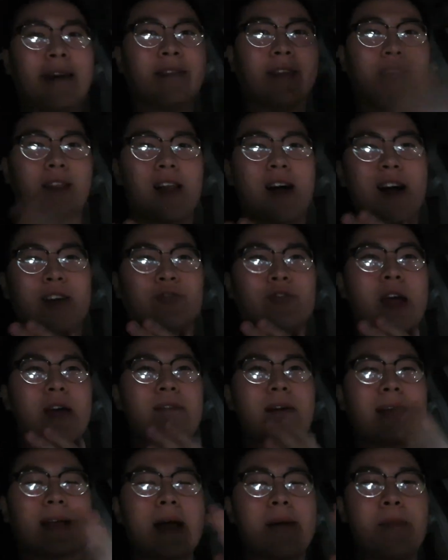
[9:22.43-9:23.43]
after a long drive,
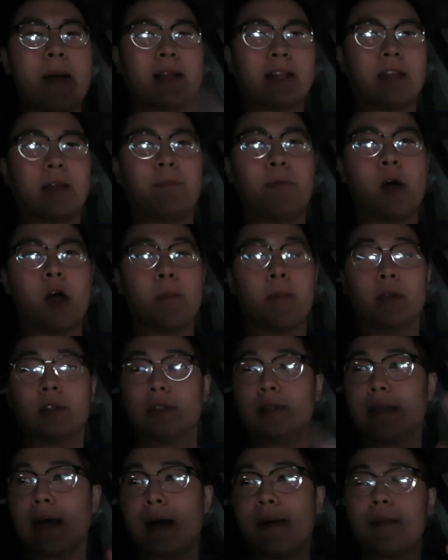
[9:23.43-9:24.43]
I got back to the apartment,
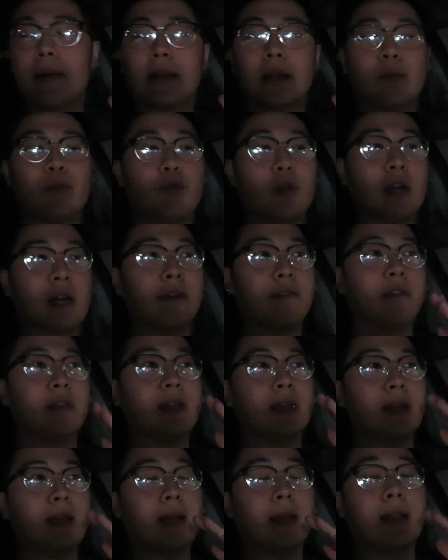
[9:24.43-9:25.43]
so now I'm about to bring
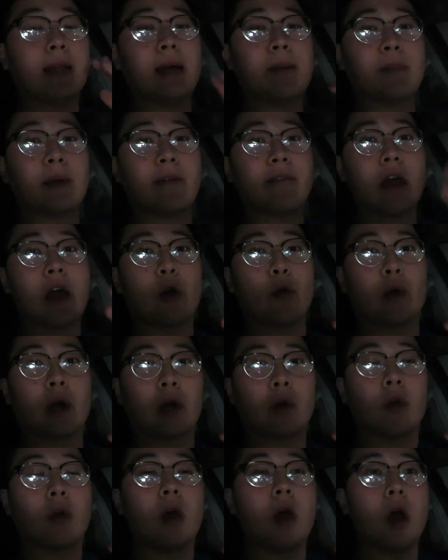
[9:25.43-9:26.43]
everything in, and I'm gonna give y'all a quick
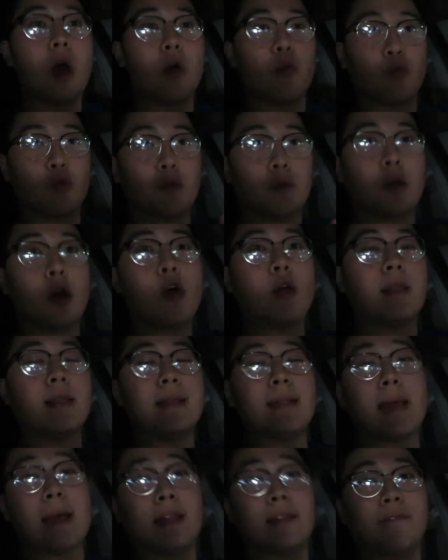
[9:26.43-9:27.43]
room tour and
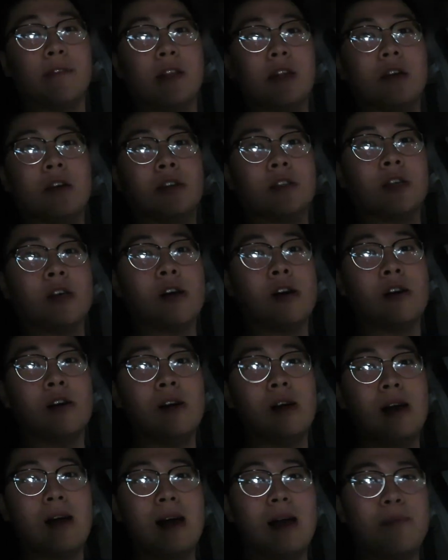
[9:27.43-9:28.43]
then end the video. So,
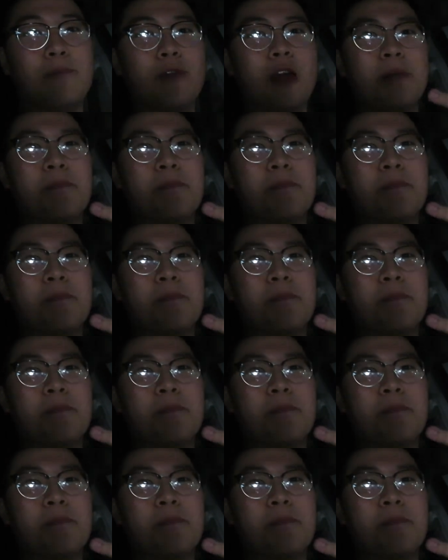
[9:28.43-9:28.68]
be